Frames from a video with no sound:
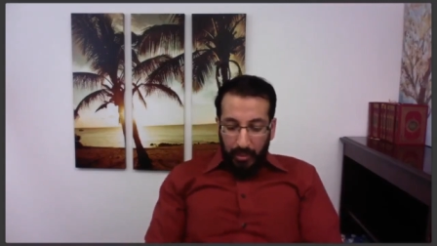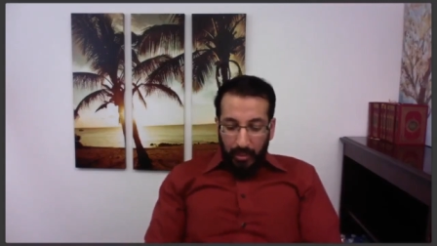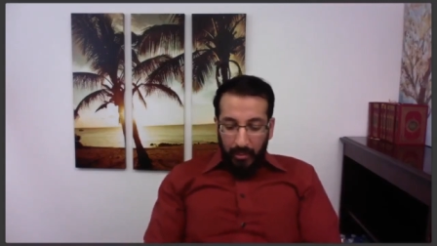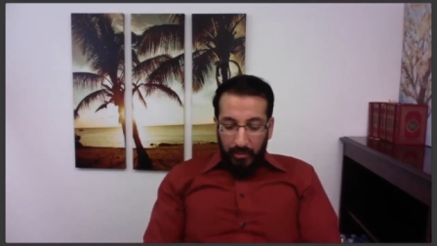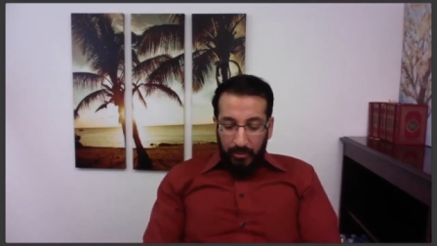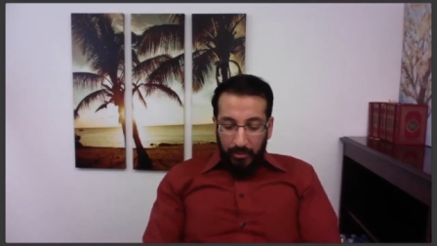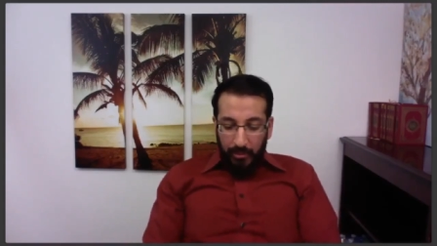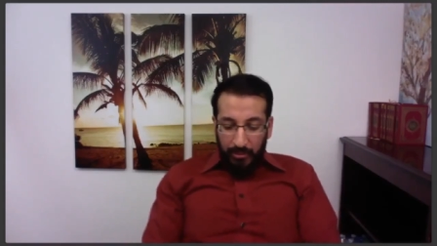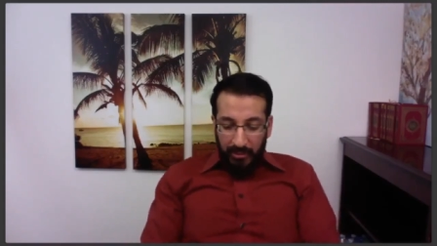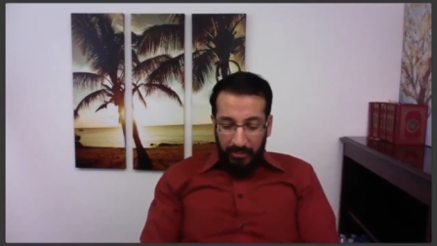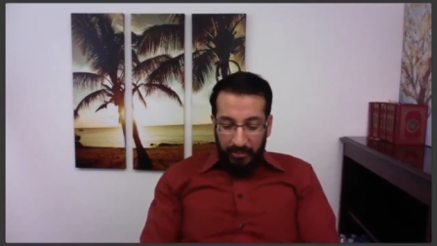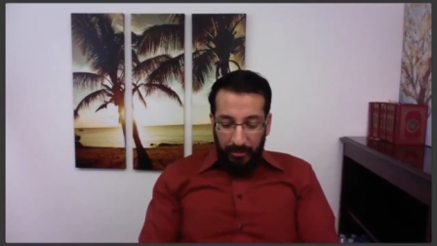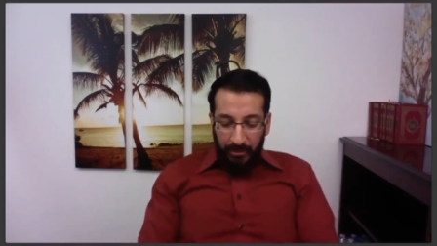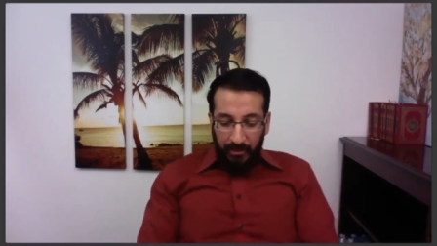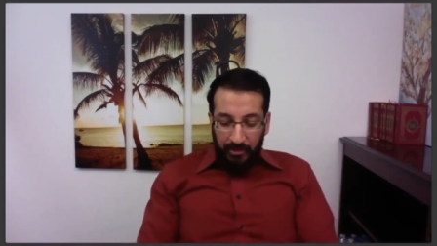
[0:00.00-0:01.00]
there was a
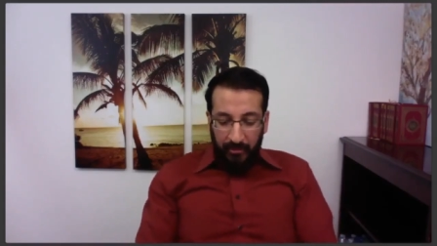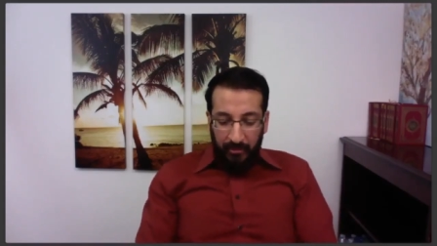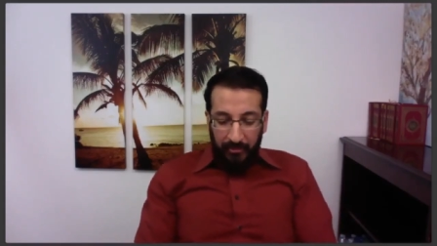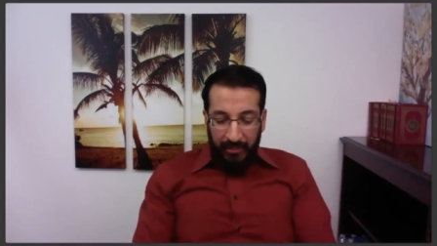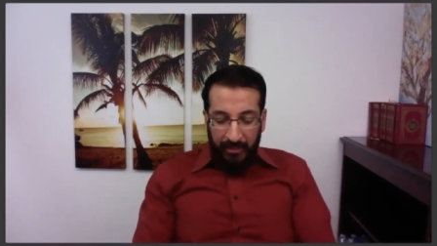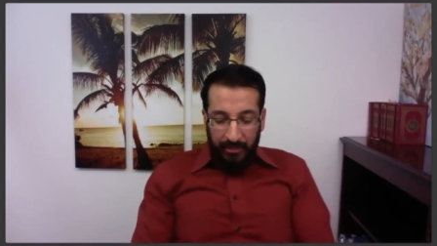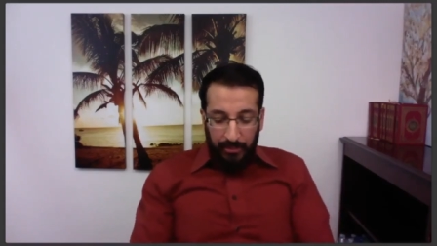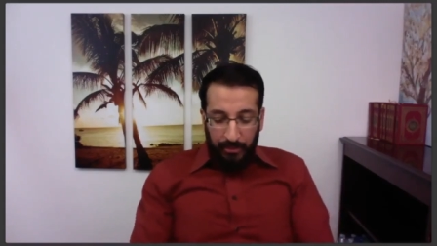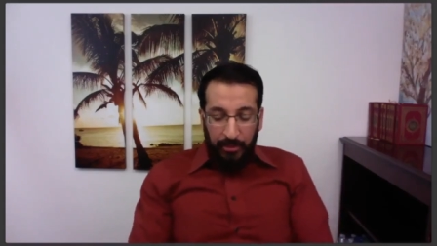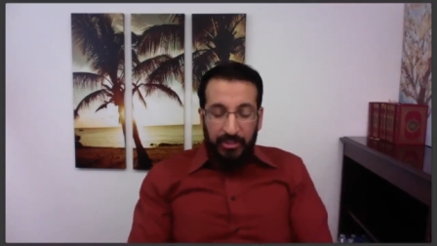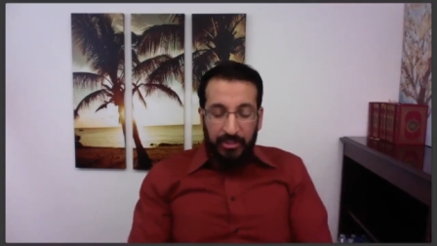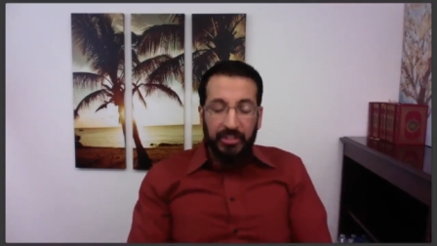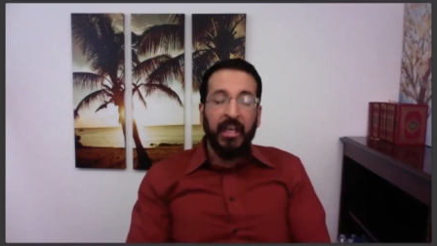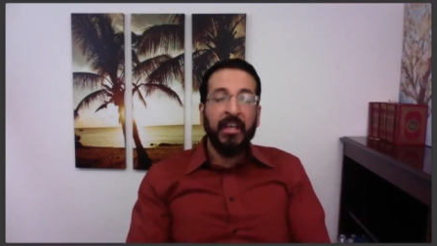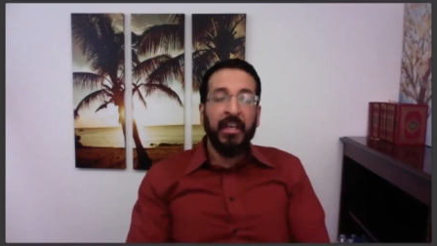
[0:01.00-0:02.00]
historical event towards
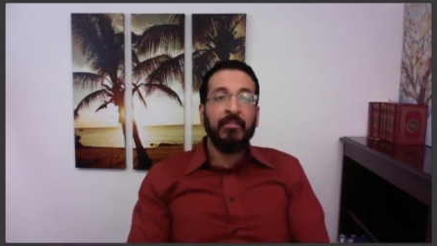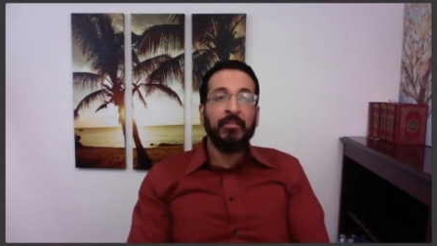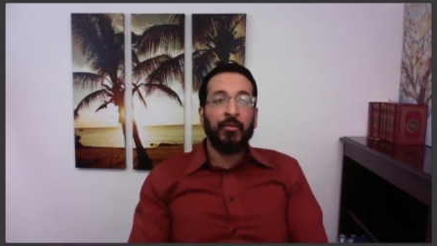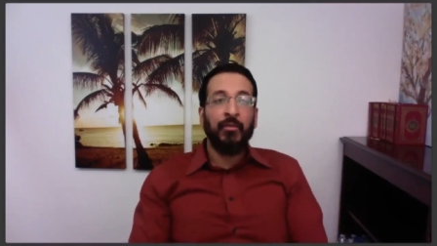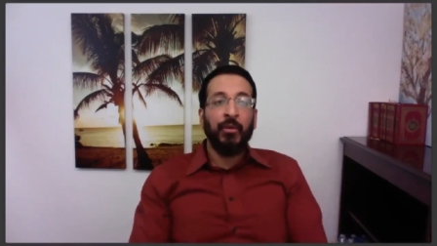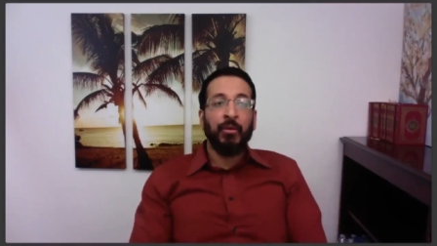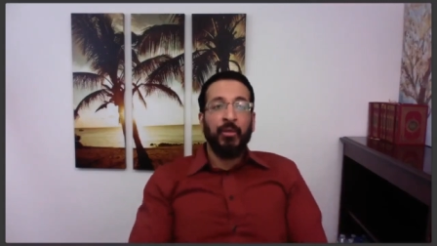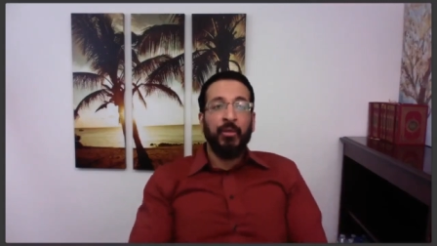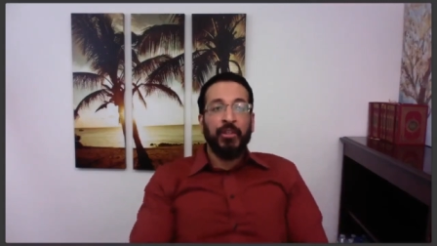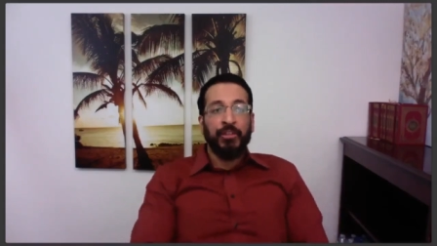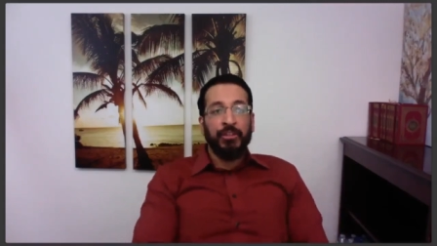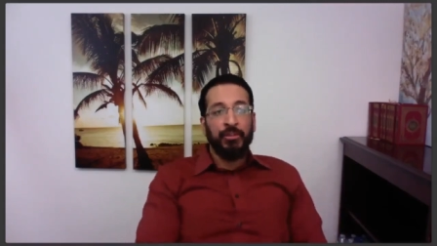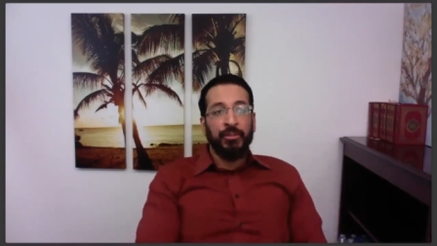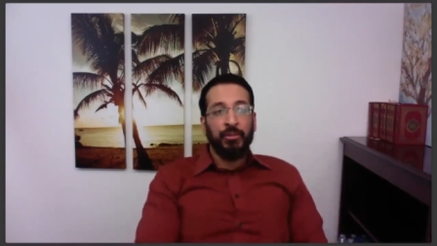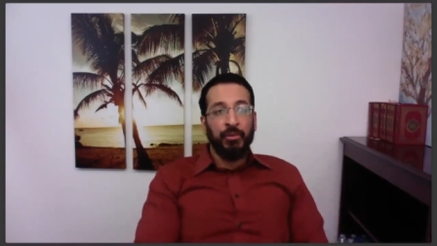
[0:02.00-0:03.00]
the end of World War
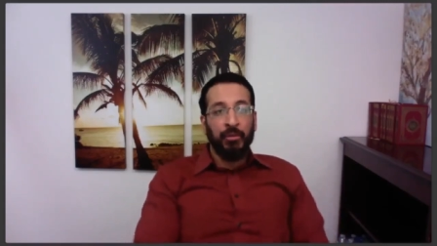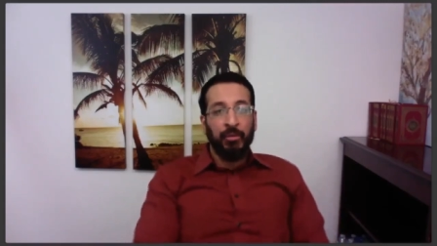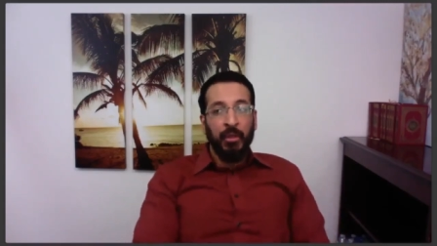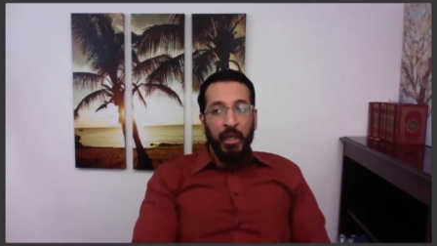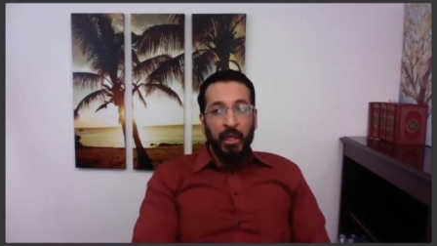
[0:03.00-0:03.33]
II,